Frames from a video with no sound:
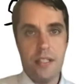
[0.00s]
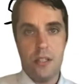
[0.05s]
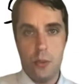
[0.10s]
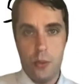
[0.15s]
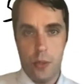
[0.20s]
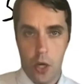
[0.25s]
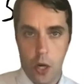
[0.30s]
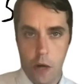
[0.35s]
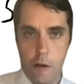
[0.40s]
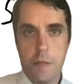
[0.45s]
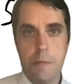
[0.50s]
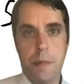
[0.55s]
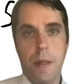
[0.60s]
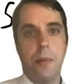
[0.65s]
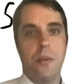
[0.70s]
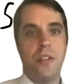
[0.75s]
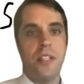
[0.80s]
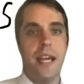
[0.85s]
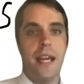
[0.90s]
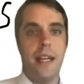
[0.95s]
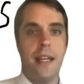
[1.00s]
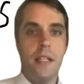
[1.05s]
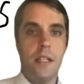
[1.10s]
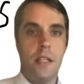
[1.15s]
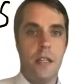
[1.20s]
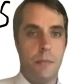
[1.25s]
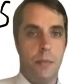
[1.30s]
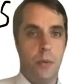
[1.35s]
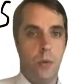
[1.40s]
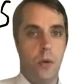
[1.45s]
encourage people to get into
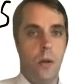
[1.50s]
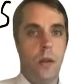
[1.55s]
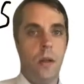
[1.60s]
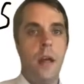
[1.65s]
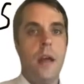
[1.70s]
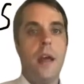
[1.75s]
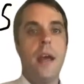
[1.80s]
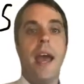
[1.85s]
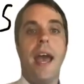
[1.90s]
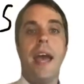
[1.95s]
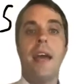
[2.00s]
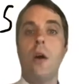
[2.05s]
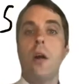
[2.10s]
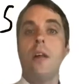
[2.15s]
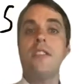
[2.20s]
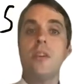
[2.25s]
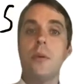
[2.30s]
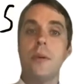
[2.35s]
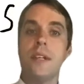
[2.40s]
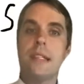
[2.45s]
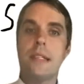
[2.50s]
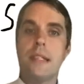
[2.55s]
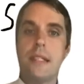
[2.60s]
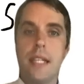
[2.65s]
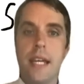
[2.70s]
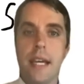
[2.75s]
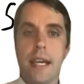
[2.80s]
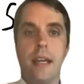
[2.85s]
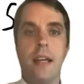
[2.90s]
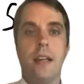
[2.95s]
the pool, and also a
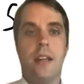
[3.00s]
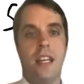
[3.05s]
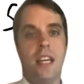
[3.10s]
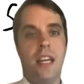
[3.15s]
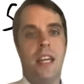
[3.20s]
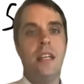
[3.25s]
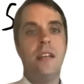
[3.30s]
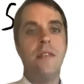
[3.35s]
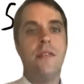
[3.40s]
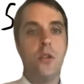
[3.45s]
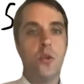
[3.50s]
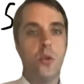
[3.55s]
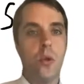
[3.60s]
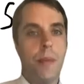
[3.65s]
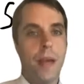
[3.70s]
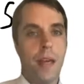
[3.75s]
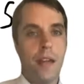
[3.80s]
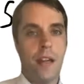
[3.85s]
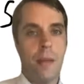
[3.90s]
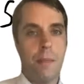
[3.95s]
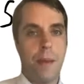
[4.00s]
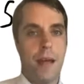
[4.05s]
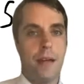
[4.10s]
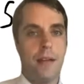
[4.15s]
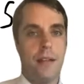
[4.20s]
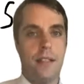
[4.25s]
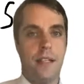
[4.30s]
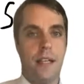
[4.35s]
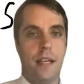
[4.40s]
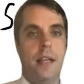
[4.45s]
stick, the individual mandate
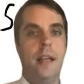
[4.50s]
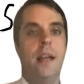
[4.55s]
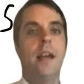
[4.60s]
penalty